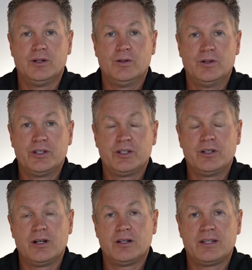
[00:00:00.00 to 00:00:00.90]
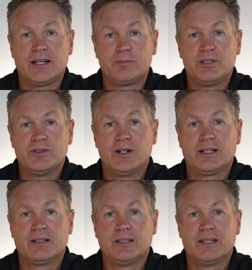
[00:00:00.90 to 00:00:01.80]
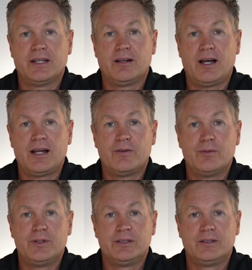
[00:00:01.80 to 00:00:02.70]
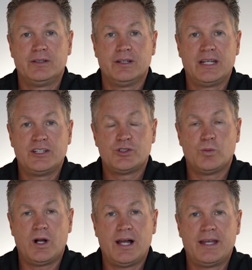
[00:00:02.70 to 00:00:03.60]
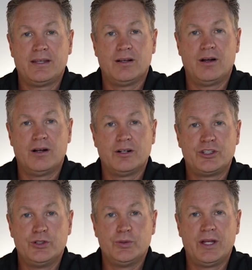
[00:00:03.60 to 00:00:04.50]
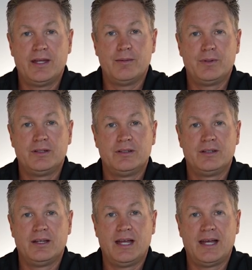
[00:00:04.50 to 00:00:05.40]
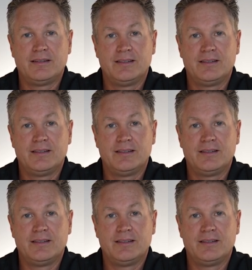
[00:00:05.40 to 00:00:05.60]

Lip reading: or you can contact me directly at Hyrum, Hyrum, at